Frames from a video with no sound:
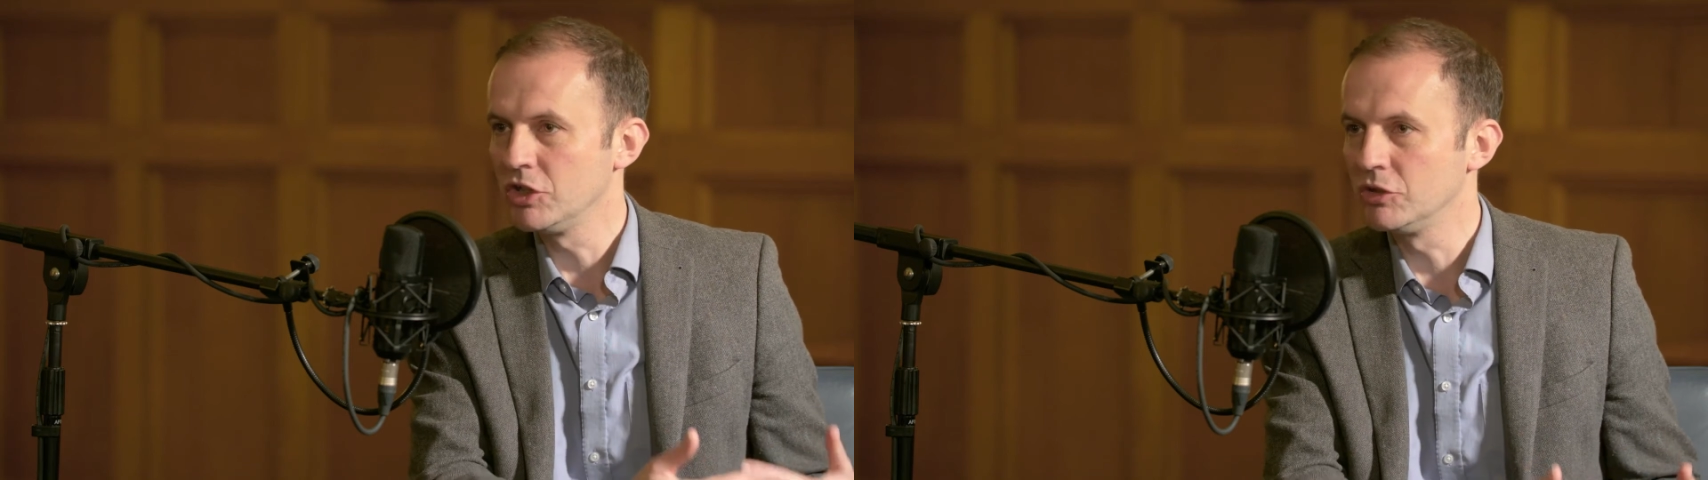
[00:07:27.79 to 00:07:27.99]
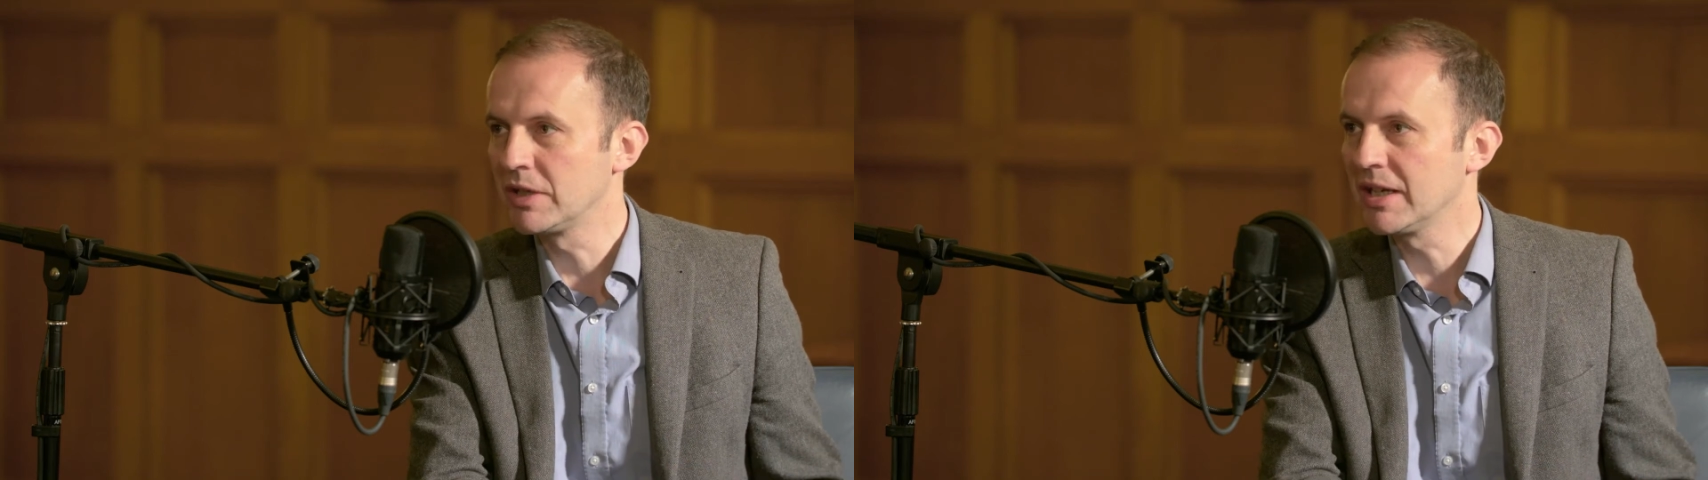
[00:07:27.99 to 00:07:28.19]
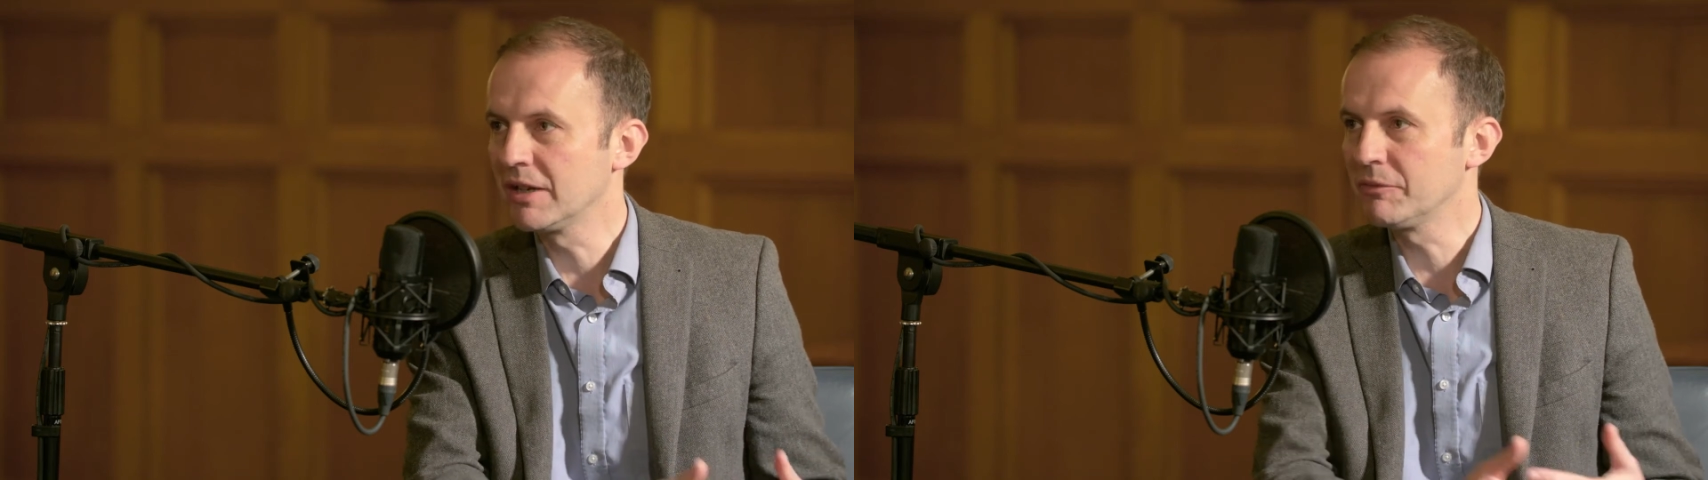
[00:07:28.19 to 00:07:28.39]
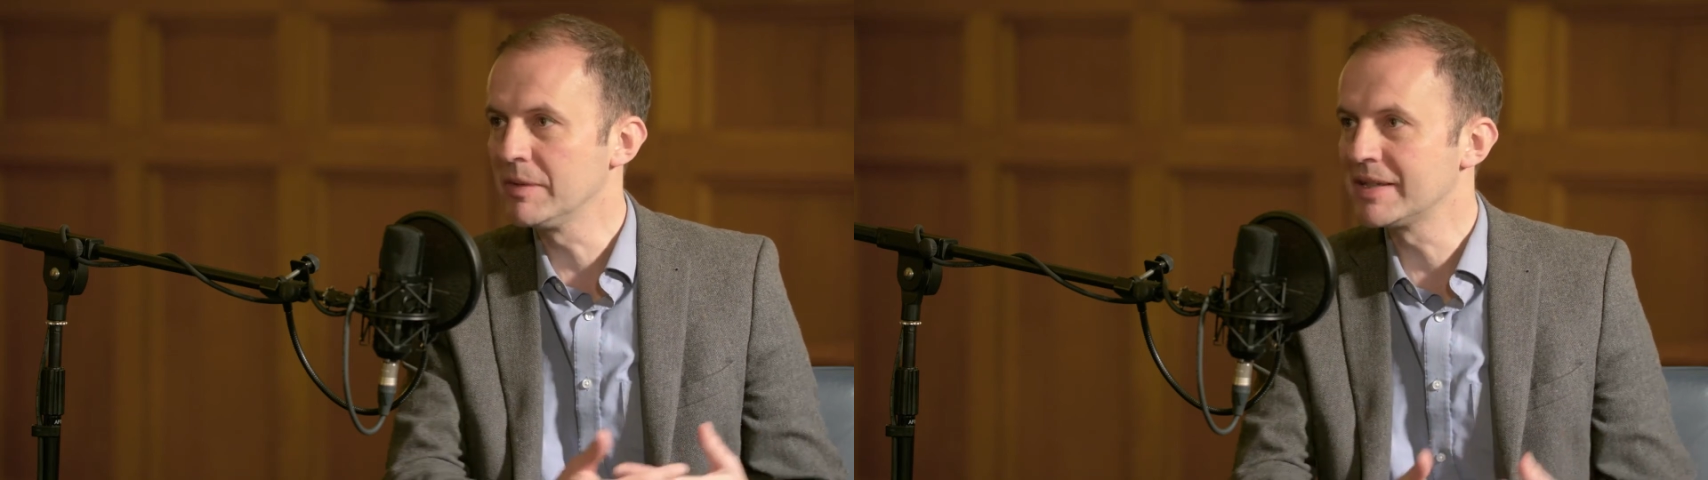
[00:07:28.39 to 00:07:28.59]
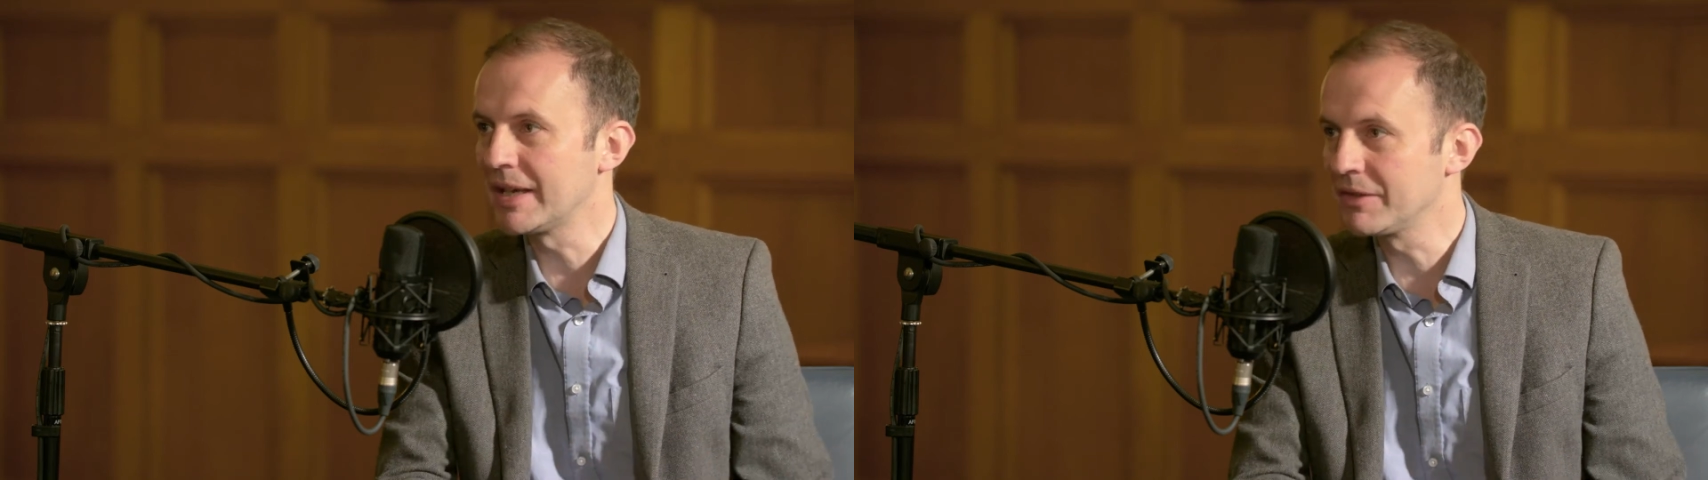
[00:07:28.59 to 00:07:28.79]
UK
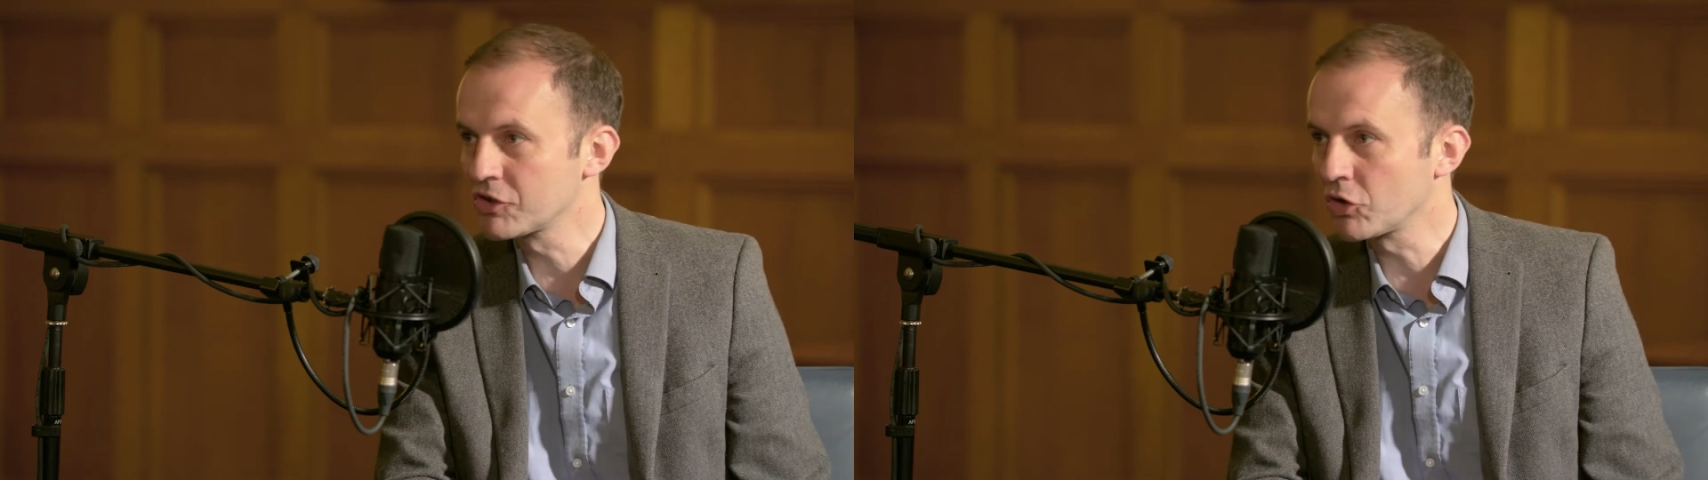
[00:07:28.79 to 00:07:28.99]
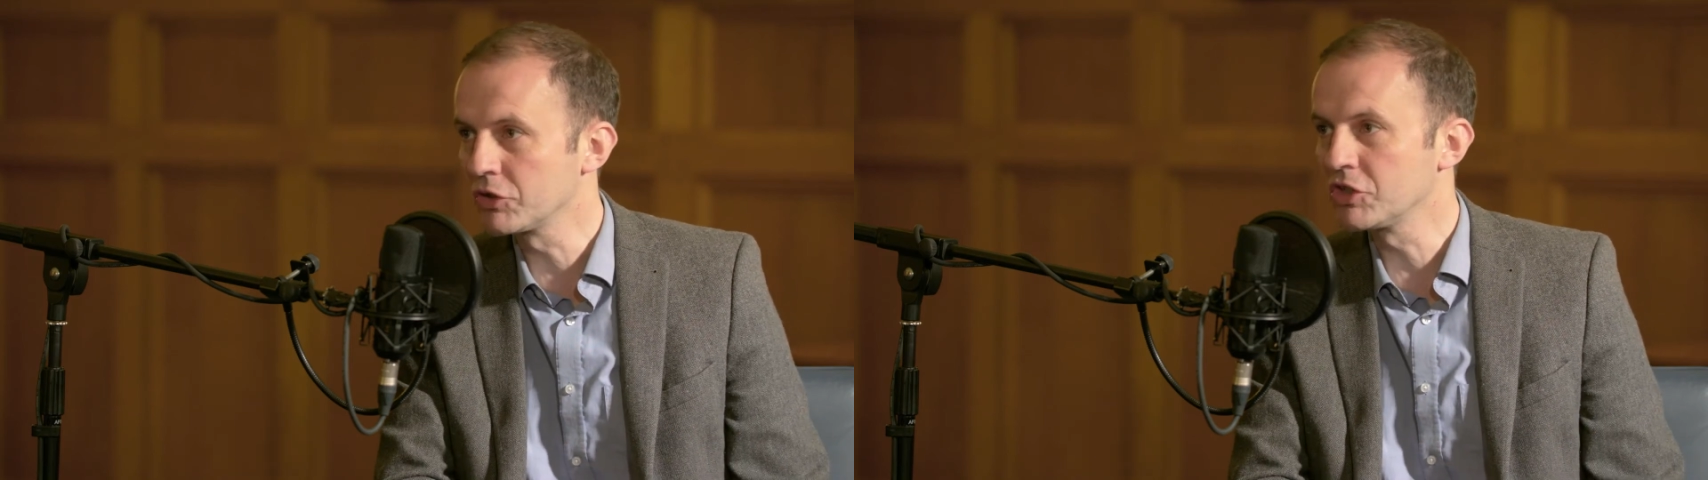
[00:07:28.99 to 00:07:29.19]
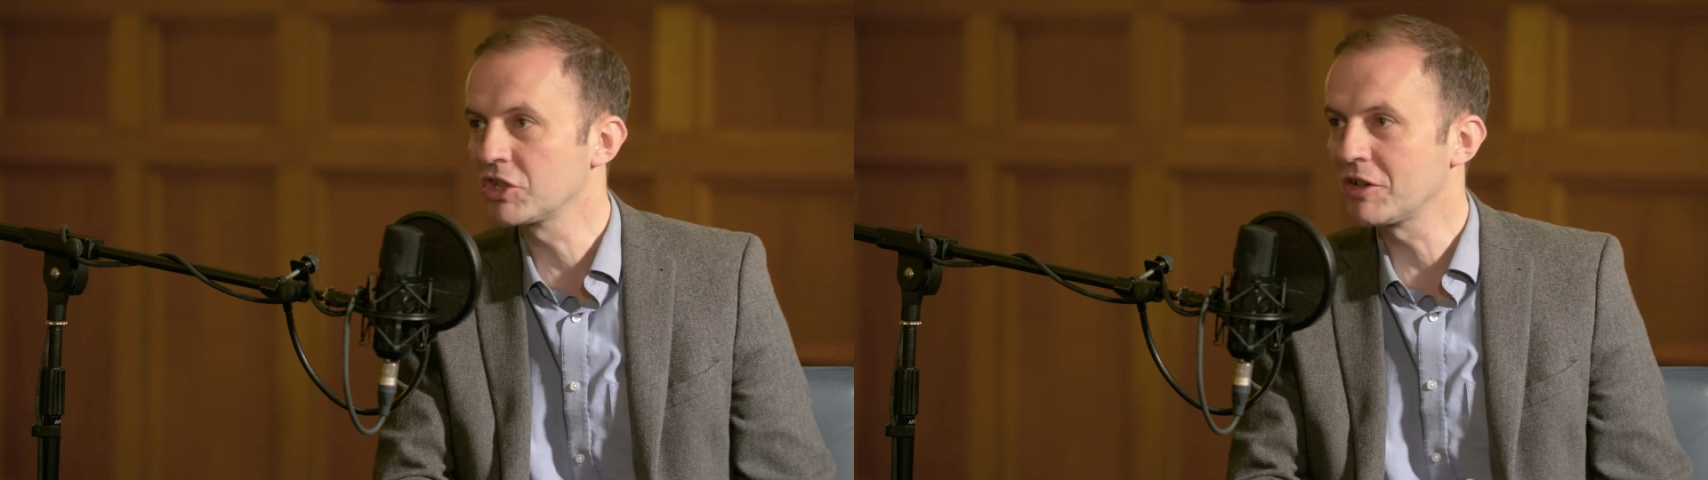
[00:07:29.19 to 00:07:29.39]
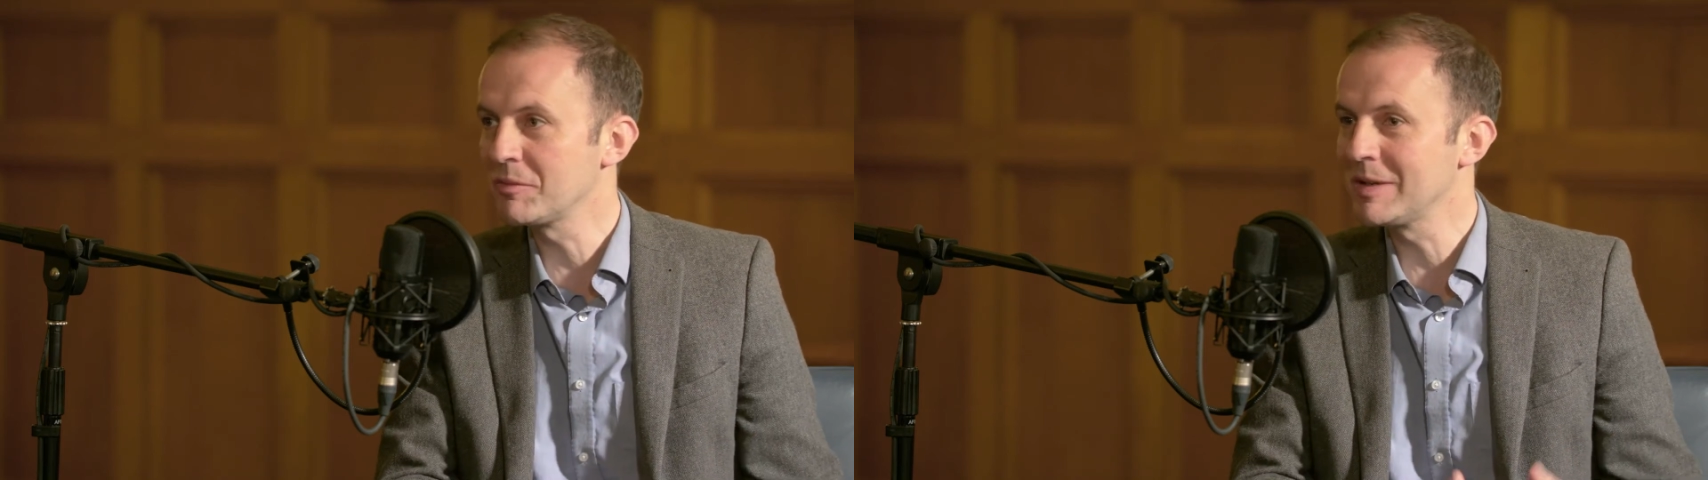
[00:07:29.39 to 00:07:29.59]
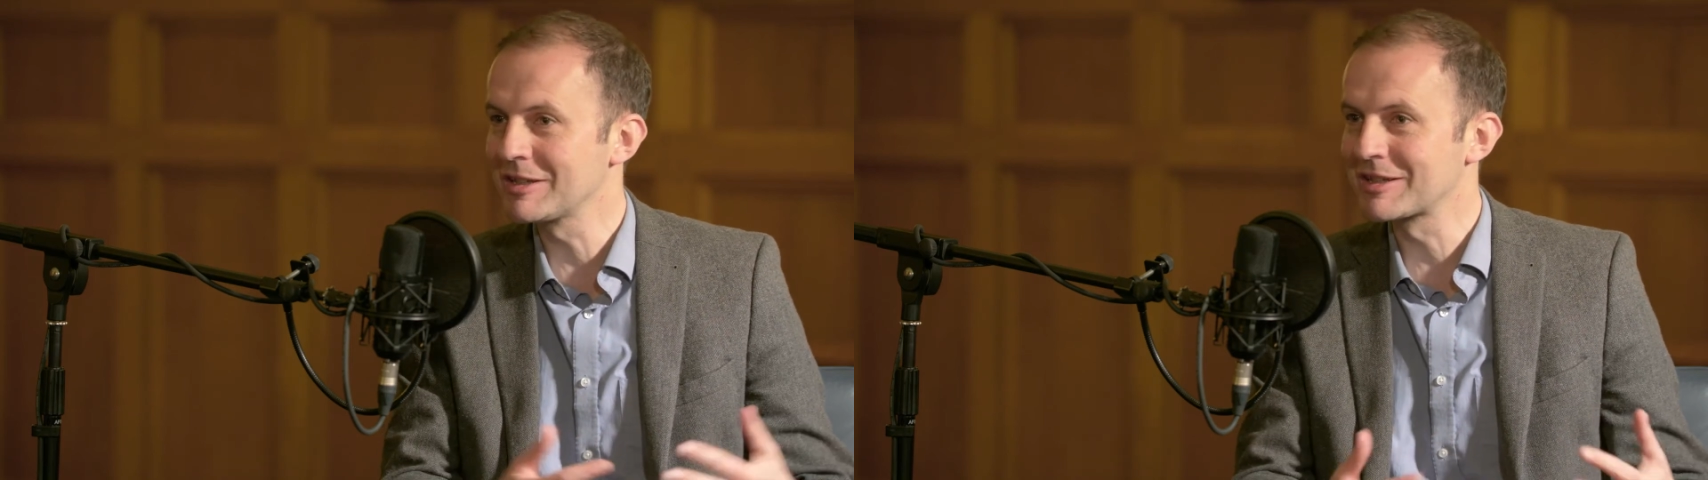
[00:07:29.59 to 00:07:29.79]
government and the Scottish
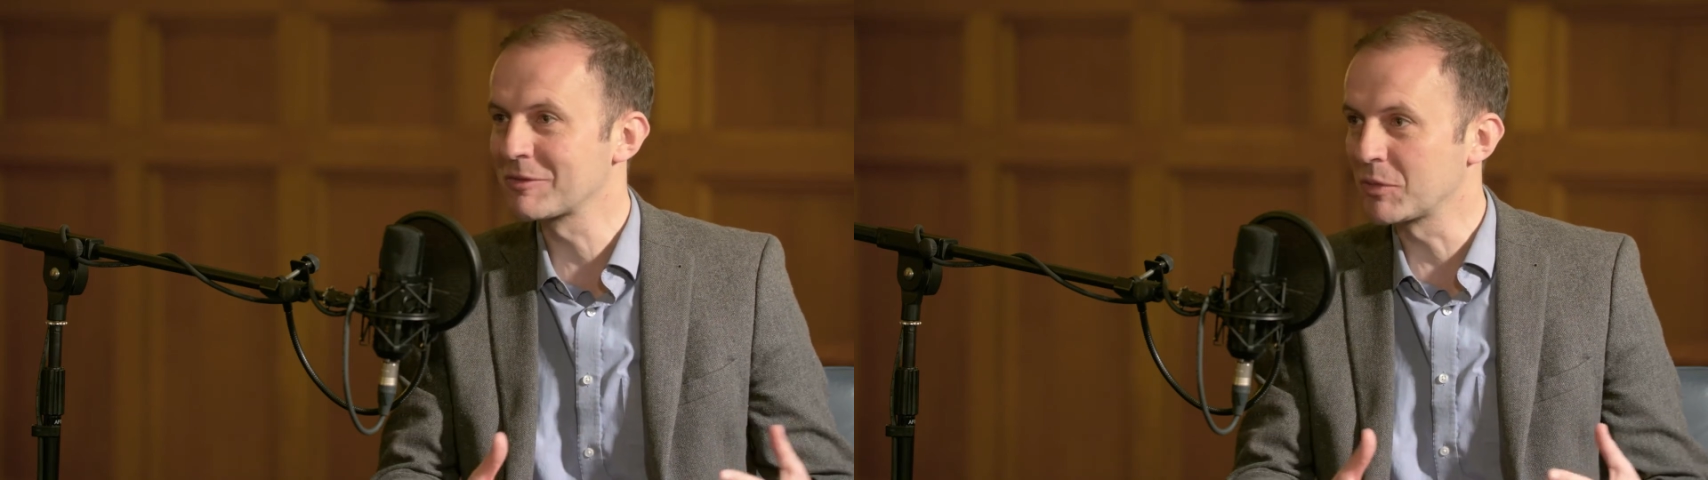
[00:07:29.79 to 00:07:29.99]
government,